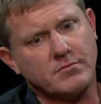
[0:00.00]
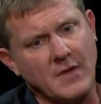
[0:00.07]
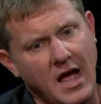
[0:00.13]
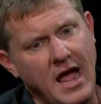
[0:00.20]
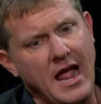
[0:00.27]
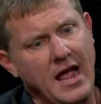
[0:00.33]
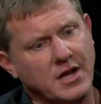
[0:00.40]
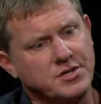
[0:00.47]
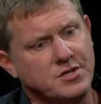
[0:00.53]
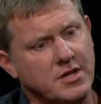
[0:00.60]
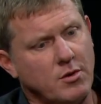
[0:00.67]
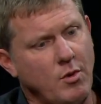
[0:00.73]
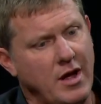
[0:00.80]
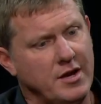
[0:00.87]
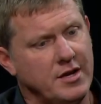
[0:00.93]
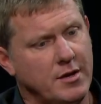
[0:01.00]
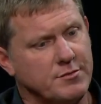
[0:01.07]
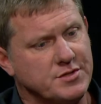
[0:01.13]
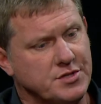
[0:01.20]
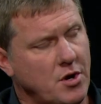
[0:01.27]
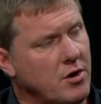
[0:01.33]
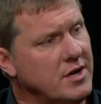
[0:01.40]
I actually wound up
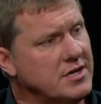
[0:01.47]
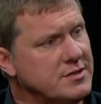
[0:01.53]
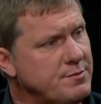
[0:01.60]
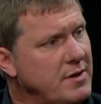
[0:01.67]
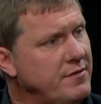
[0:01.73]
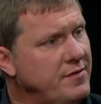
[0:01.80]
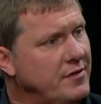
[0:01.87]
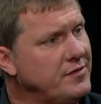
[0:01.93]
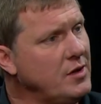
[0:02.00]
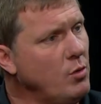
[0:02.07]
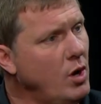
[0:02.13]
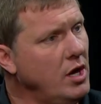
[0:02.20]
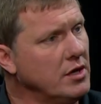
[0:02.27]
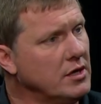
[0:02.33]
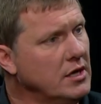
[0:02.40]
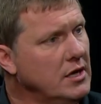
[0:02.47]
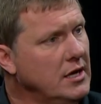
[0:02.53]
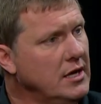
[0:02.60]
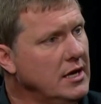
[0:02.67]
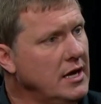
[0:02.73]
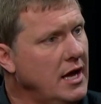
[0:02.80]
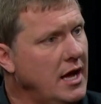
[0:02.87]
starting Speed 51.
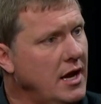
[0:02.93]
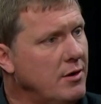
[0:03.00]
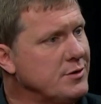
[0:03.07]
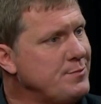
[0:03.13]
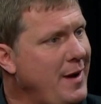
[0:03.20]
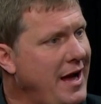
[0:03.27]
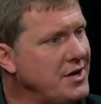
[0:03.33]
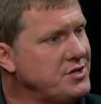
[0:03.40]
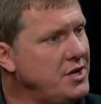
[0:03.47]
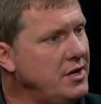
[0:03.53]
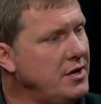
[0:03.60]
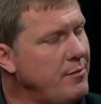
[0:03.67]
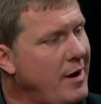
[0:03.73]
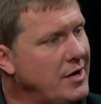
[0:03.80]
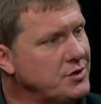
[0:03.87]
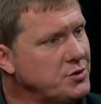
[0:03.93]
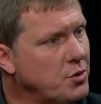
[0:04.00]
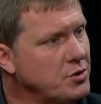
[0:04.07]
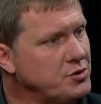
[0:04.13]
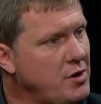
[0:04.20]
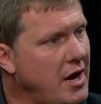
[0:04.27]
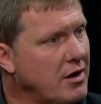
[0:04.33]
And I was passionate about
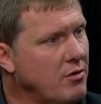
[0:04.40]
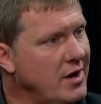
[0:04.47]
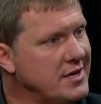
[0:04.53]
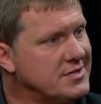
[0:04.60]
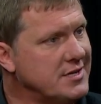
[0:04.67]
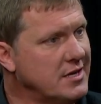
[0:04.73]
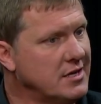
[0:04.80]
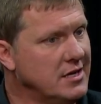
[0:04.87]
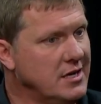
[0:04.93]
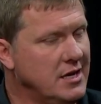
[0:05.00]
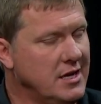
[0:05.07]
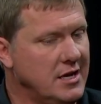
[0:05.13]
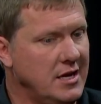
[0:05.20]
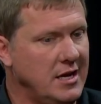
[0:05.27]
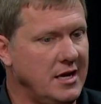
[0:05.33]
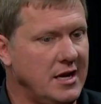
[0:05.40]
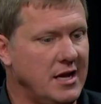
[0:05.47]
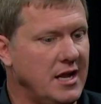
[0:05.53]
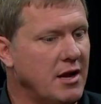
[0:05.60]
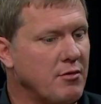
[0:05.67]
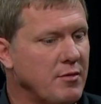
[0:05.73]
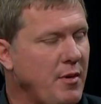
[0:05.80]
short track racing. And
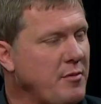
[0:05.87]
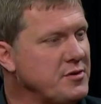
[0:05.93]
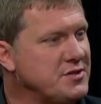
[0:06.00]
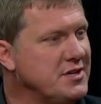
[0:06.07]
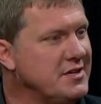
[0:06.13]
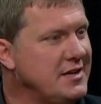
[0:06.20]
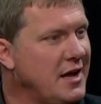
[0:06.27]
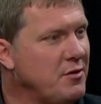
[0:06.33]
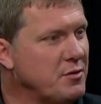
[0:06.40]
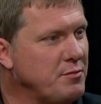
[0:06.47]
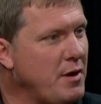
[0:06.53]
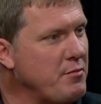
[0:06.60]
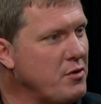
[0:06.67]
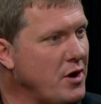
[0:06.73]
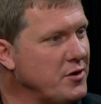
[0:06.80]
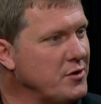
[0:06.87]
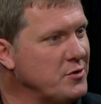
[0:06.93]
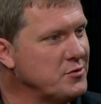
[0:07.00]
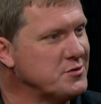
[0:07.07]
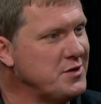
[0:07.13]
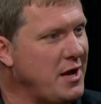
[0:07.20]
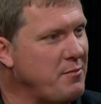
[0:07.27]
I remember sitting down with my brother,
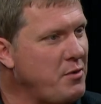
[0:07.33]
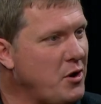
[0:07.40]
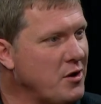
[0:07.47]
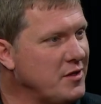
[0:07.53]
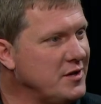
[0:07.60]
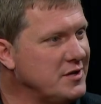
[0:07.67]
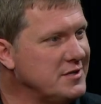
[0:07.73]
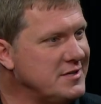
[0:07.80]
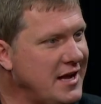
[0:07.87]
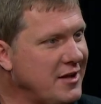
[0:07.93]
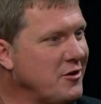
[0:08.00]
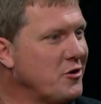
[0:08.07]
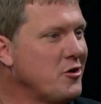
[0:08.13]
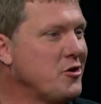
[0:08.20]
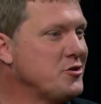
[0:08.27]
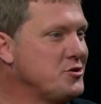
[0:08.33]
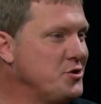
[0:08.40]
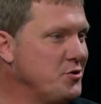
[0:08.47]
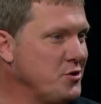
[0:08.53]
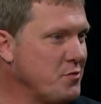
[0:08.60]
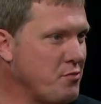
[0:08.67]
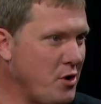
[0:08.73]
who's now part of the Dale Earnhardt
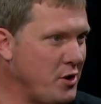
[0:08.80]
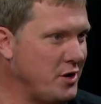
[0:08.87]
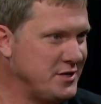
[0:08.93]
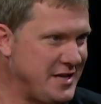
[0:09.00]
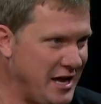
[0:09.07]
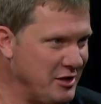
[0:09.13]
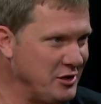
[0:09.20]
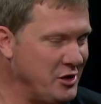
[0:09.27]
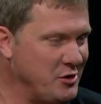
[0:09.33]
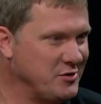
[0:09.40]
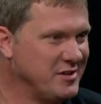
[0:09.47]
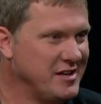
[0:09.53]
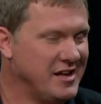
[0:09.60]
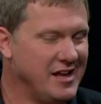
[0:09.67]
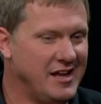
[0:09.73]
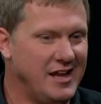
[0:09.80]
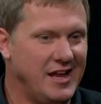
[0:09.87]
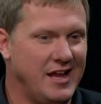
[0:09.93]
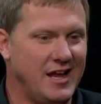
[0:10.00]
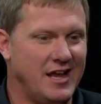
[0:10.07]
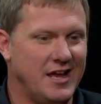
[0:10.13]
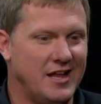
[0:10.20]
Jr. Uh, download,
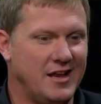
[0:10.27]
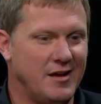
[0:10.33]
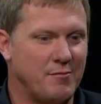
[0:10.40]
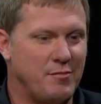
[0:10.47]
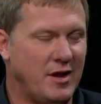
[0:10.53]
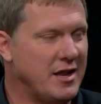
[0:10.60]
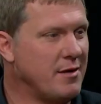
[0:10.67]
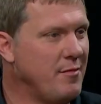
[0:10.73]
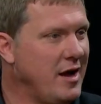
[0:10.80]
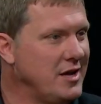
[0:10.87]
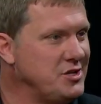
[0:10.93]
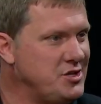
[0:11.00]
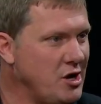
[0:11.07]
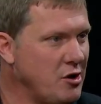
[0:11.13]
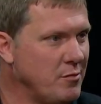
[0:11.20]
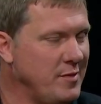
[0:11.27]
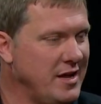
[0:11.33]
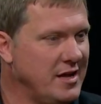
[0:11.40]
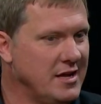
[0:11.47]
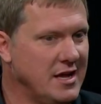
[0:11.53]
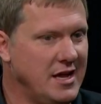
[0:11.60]
and a buddy of mine, Jeremy.